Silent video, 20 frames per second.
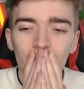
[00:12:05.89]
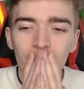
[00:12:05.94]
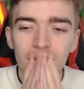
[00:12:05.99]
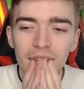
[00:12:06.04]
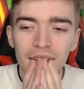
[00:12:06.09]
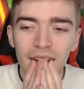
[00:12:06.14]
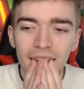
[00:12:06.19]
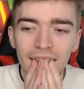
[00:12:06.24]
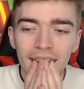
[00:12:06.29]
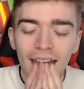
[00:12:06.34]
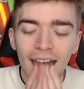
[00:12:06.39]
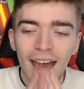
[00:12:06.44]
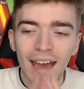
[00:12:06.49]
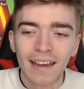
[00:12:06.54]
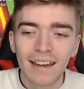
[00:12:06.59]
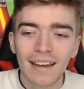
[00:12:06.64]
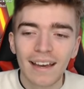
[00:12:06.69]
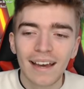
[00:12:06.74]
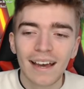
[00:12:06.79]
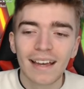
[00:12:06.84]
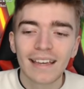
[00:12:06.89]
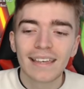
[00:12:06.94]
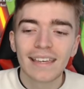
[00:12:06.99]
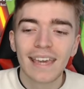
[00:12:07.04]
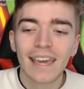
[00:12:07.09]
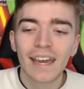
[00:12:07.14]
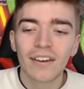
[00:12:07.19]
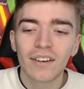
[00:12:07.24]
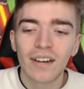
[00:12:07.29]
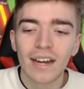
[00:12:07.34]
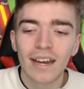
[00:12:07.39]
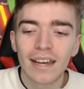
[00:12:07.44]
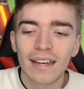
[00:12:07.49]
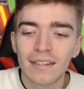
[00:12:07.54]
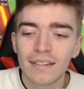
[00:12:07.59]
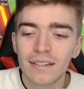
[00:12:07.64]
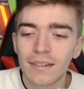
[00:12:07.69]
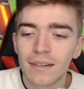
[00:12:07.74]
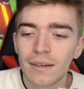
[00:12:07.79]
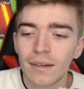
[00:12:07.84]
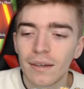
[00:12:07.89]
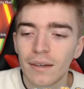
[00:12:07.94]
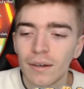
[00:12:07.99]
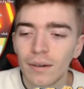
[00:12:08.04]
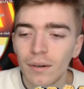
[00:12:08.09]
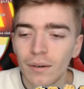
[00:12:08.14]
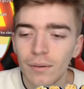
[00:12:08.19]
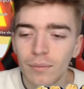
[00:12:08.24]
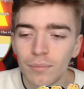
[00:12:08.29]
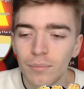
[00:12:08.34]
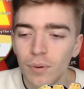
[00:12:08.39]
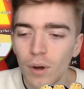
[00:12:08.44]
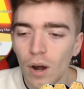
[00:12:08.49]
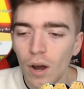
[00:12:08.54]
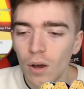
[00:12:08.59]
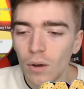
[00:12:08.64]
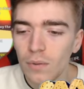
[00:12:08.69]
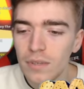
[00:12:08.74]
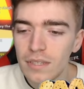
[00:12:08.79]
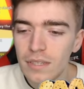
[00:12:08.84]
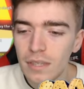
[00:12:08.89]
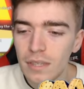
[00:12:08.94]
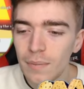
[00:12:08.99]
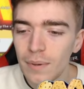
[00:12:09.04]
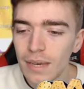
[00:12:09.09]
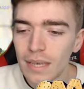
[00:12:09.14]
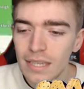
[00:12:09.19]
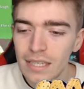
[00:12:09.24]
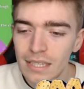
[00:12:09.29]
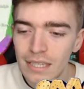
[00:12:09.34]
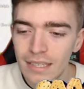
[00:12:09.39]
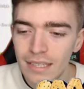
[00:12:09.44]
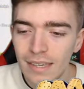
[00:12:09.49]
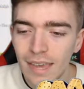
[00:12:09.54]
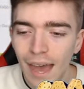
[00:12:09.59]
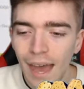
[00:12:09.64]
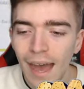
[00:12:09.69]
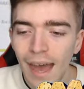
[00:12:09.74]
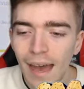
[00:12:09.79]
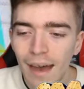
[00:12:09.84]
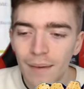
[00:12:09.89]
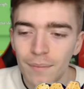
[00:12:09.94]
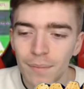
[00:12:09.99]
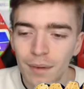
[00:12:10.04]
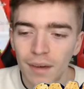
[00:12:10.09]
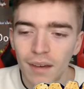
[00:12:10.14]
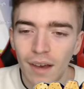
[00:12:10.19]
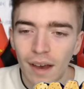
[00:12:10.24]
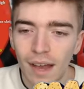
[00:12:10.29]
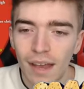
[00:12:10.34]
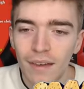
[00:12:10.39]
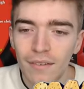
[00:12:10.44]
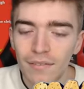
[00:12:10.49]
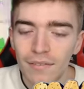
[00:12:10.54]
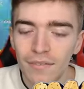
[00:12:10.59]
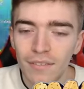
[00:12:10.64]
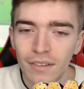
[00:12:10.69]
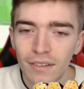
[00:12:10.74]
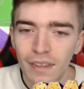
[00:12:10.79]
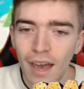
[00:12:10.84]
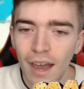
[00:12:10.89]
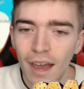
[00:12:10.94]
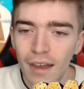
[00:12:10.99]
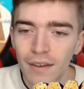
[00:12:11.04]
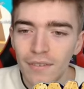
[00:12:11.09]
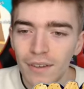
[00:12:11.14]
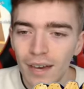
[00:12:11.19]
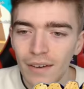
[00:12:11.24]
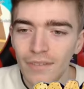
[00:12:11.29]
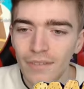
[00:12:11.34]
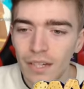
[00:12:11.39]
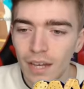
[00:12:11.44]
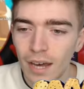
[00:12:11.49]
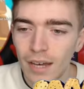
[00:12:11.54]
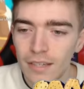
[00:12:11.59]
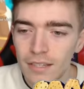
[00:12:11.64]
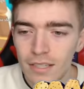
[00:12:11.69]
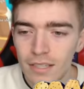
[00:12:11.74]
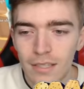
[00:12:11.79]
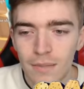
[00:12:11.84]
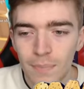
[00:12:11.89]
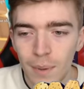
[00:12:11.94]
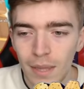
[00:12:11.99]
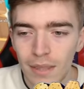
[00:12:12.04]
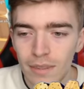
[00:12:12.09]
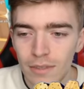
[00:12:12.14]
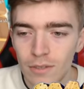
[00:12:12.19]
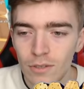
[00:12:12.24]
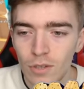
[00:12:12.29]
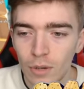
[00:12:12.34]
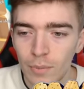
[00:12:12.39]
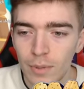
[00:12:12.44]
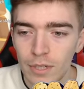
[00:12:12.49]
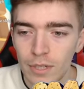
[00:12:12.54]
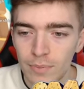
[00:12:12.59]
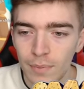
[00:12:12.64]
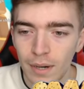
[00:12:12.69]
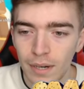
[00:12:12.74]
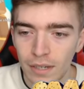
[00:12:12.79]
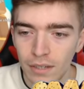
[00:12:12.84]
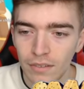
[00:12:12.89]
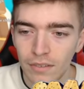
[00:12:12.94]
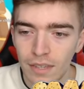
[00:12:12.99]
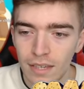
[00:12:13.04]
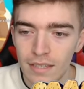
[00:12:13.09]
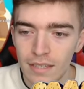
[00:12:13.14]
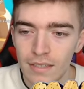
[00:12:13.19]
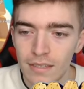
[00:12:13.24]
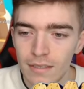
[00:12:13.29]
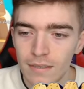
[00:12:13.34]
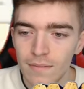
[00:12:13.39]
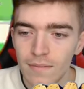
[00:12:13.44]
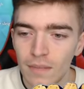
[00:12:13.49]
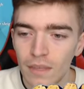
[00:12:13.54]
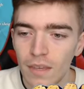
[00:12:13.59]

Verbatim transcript: What did I get? A Kirin! Bro, these are the biggest scam. I have, I have, Evan, I just spent so much money on this.